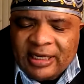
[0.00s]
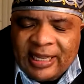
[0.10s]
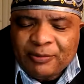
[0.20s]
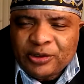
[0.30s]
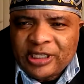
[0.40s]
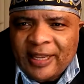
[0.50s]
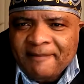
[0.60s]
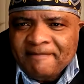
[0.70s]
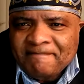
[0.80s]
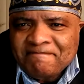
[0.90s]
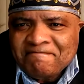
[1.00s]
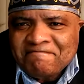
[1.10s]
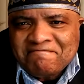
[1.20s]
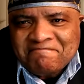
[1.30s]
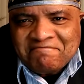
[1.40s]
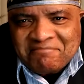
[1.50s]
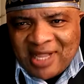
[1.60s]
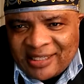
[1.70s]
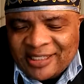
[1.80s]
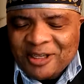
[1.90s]
like we say,
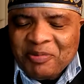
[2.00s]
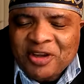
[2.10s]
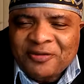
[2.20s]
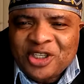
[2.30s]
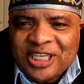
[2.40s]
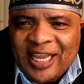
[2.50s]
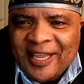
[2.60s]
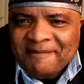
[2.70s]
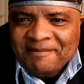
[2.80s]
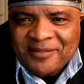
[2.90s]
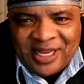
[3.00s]
that's the topic of the day.